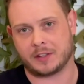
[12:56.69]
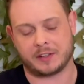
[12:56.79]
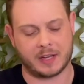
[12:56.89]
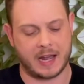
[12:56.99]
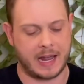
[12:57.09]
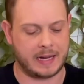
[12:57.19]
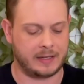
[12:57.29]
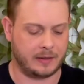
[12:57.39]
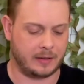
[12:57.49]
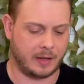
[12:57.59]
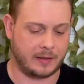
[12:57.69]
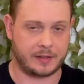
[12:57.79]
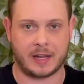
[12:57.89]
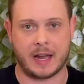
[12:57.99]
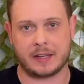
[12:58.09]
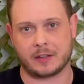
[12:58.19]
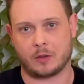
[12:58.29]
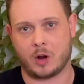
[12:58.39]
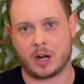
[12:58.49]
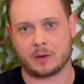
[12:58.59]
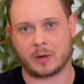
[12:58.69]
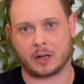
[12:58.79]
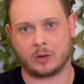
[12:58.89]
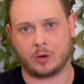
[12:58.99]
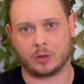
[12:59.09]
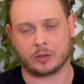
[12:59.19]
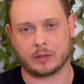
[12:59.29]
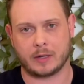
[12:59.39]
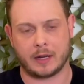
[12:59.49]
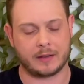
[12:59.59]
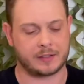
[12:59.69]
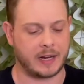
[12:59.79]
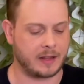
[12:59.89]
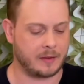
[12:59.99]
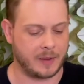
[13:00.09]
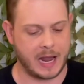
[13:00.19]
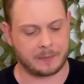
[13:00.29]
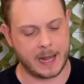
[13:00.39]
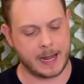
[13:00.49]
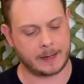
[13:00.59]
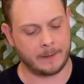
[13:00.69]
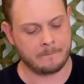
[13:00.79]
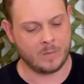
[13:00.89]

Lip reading: the size of the water bottle holder on the side of the backpack.